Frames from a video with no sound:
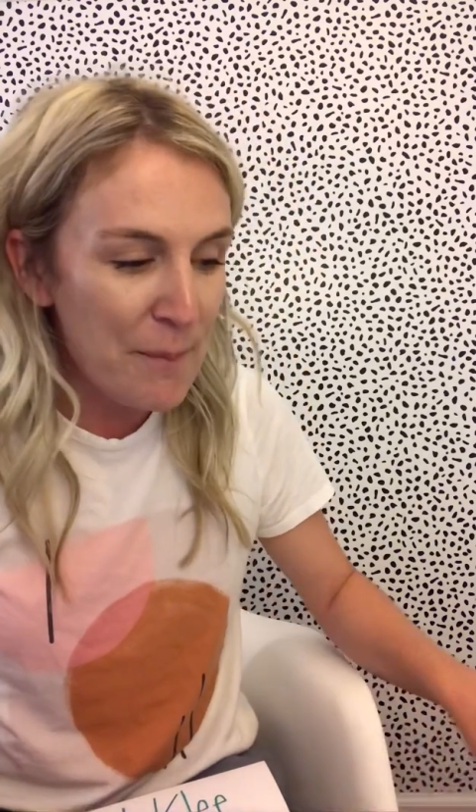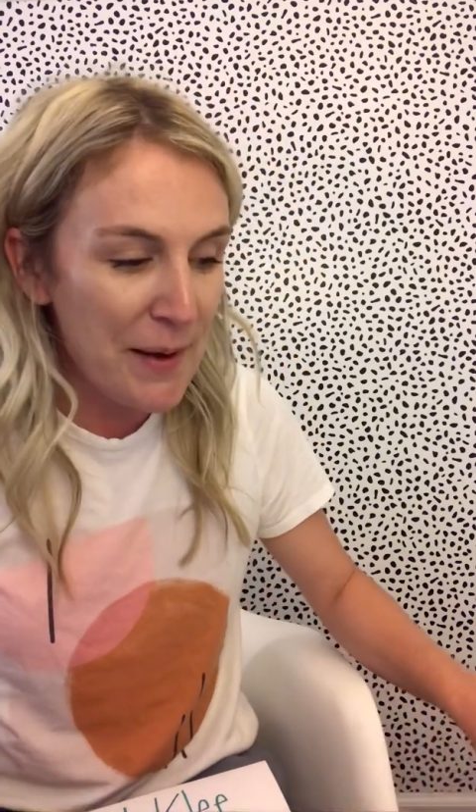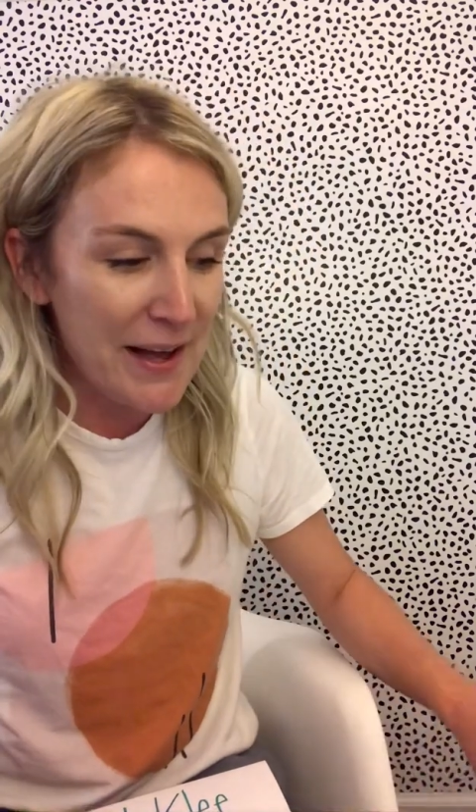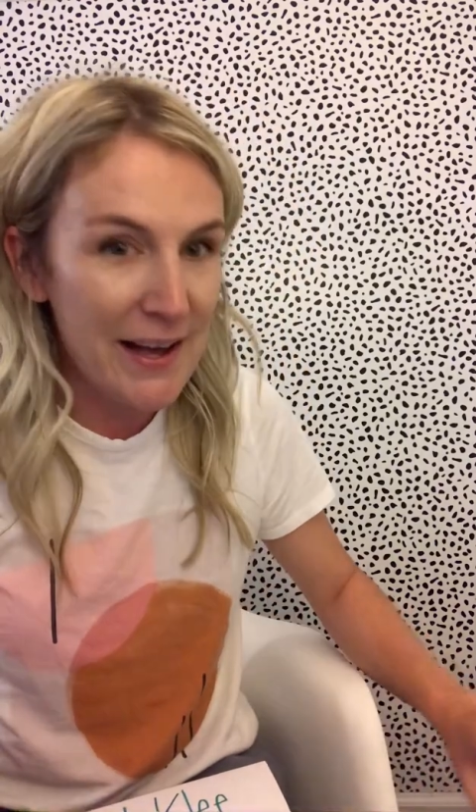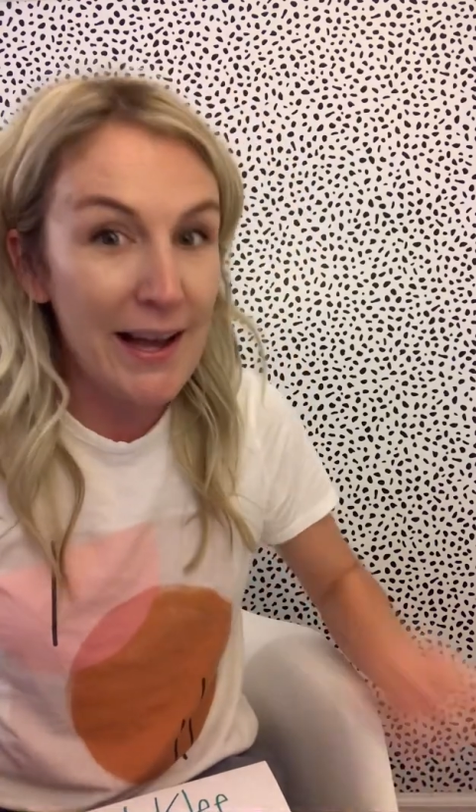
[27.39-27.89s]

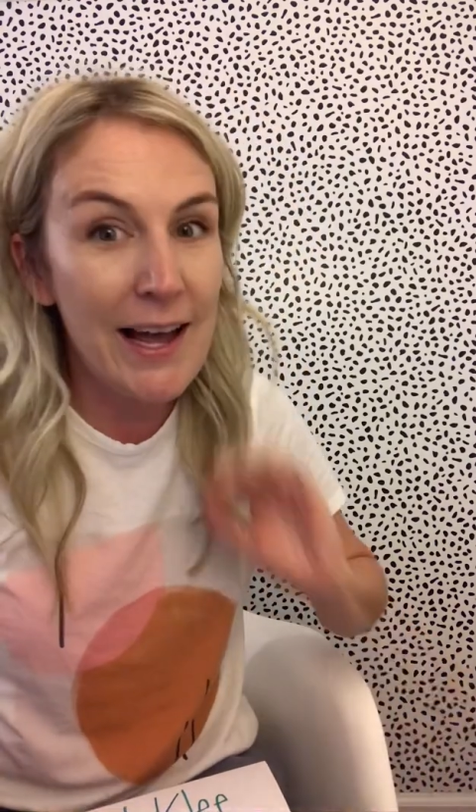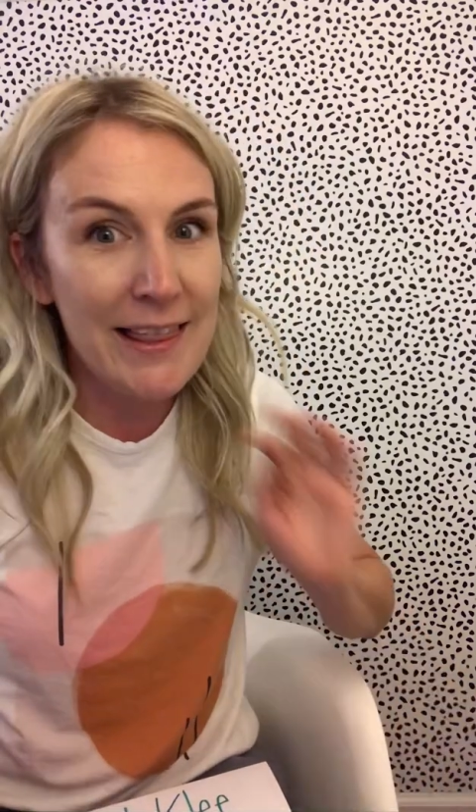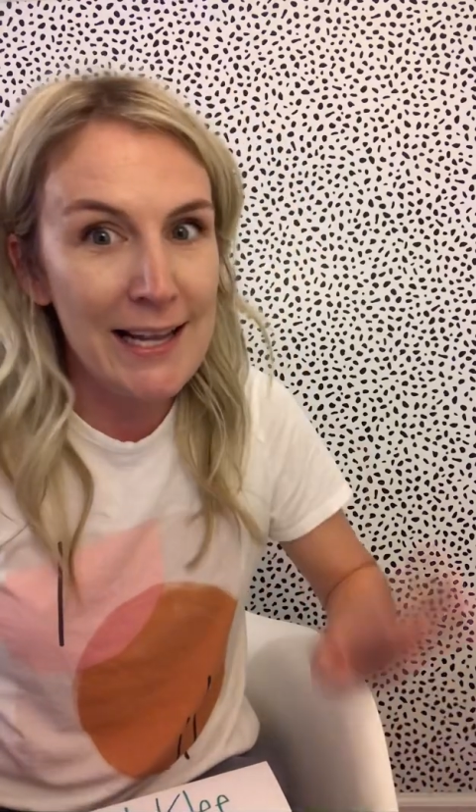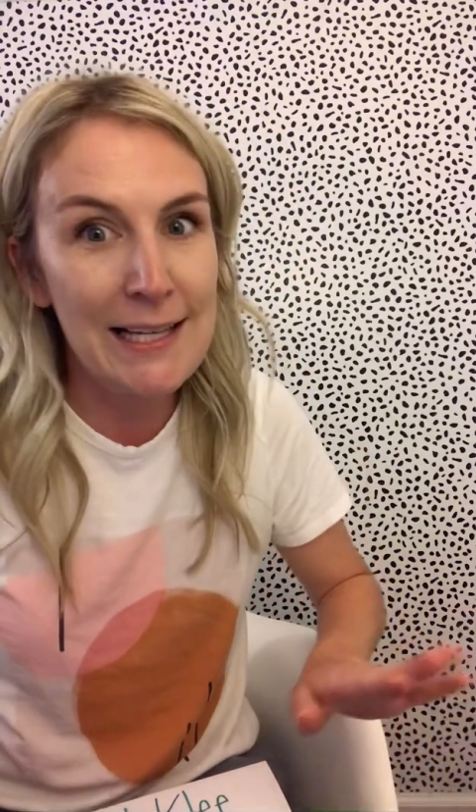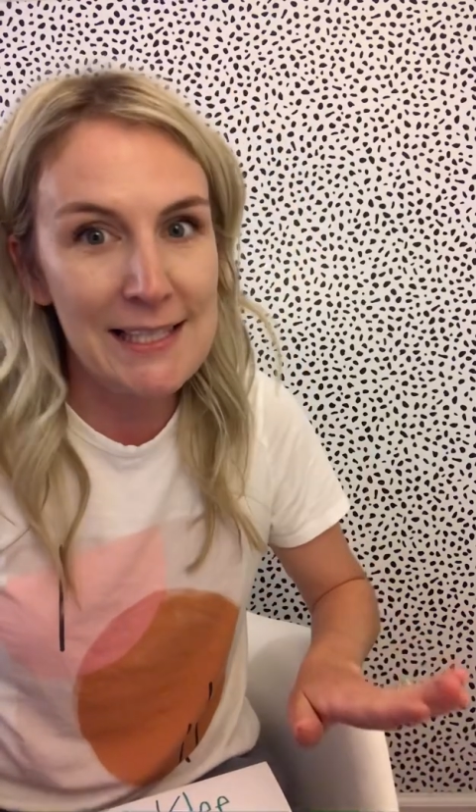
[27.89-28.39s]
but
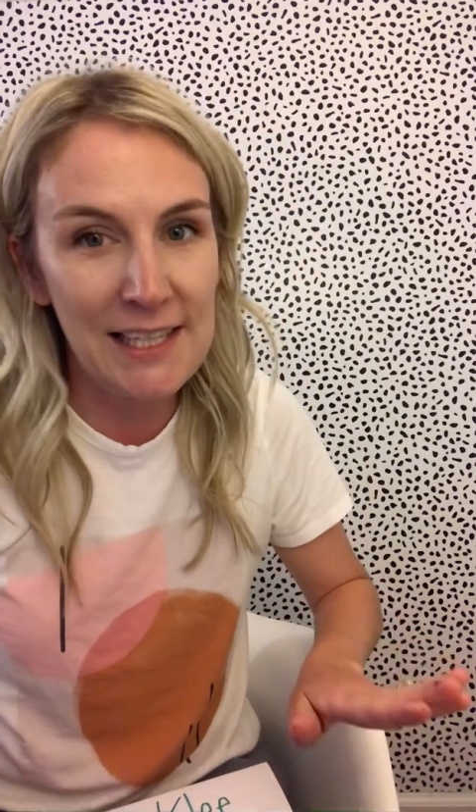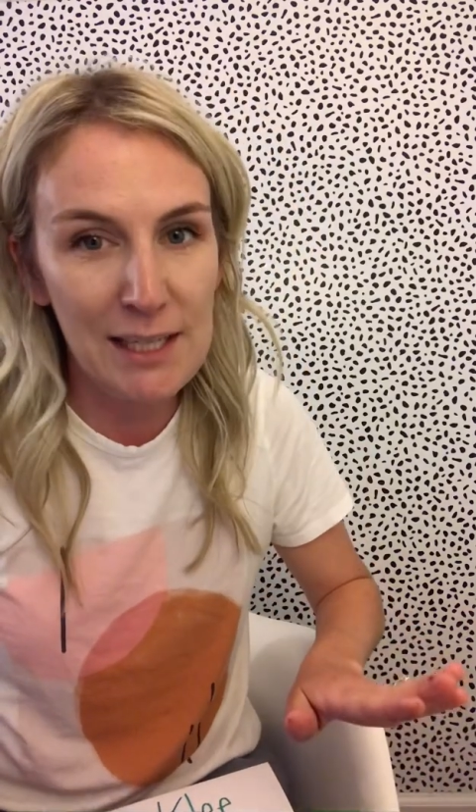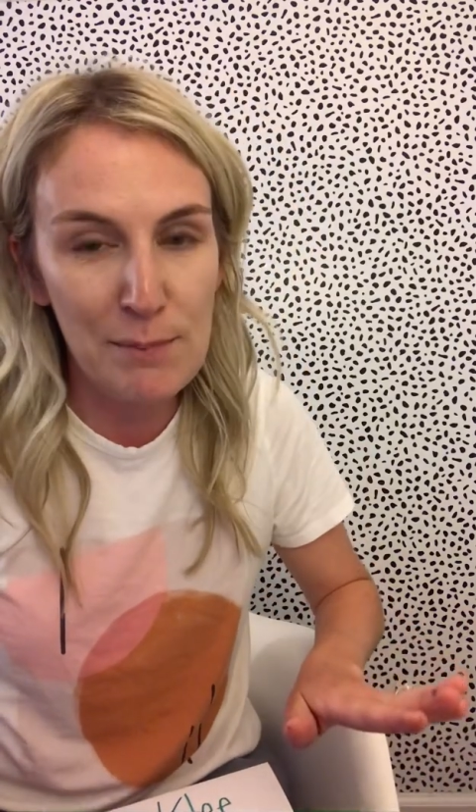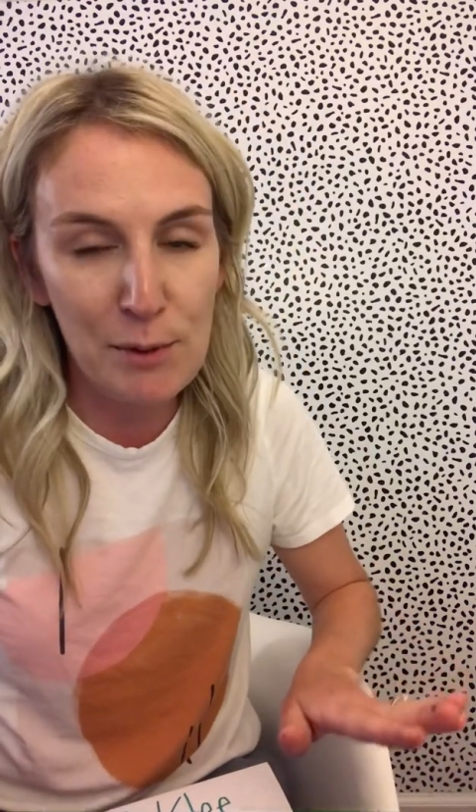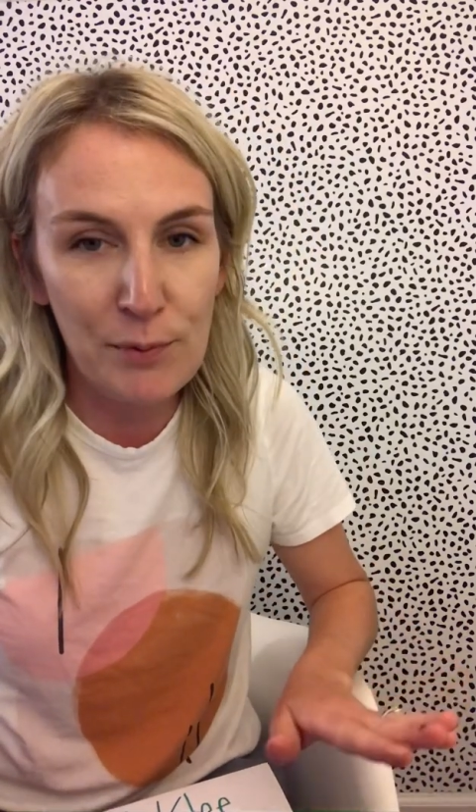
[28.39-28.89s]
I think it's
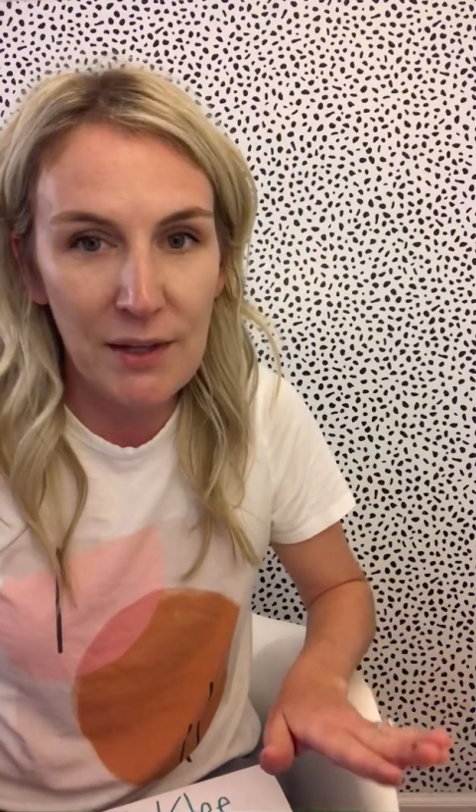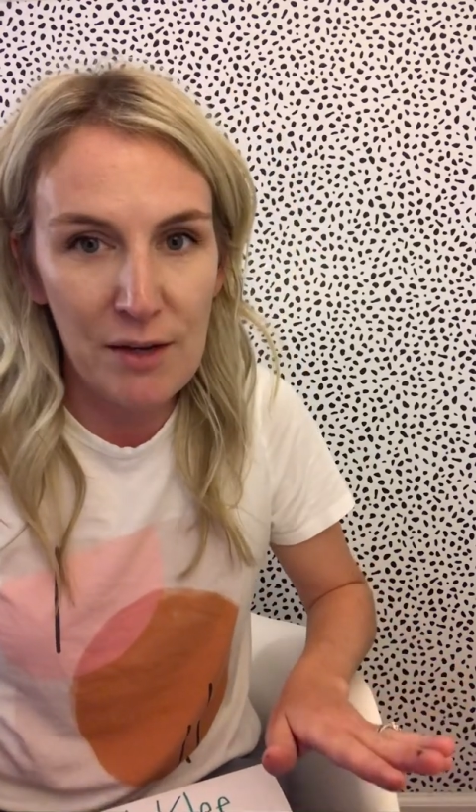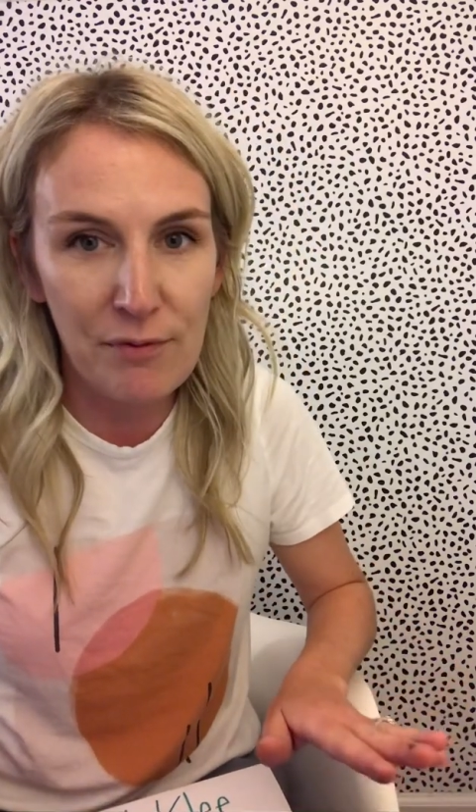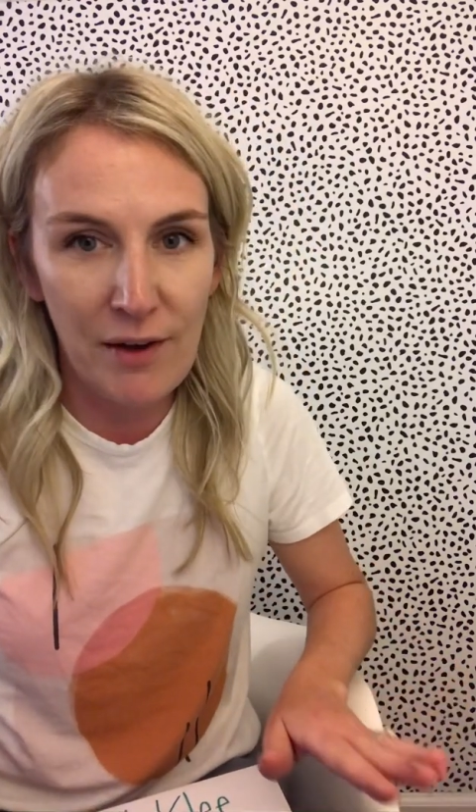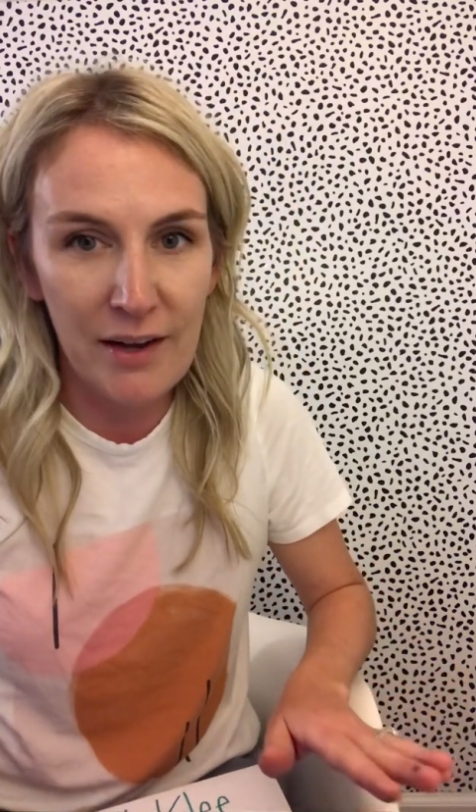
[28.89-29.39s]
going to be
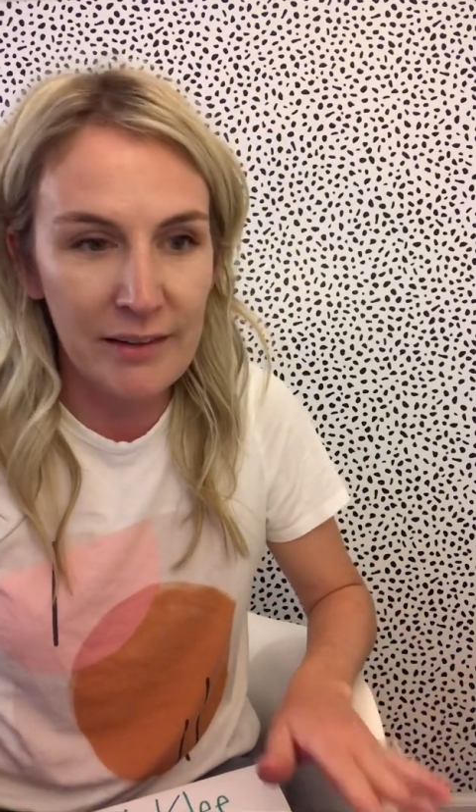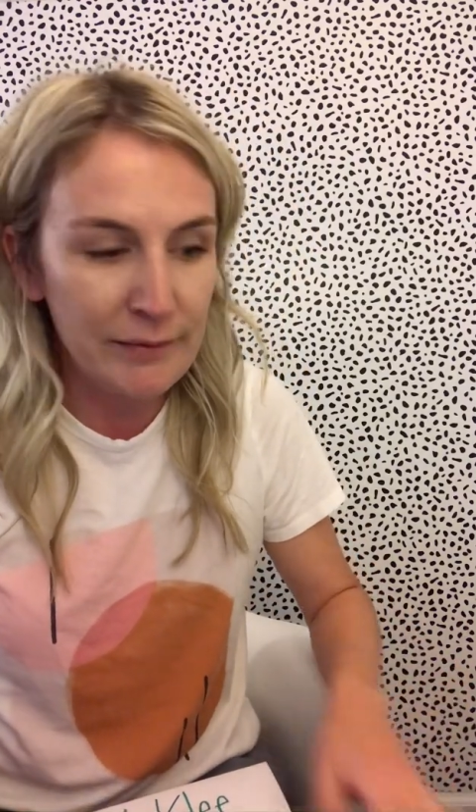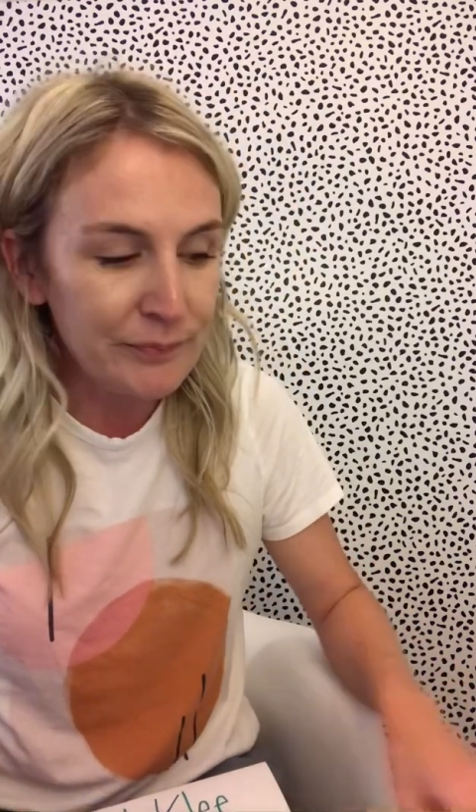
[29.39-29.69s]
really fun.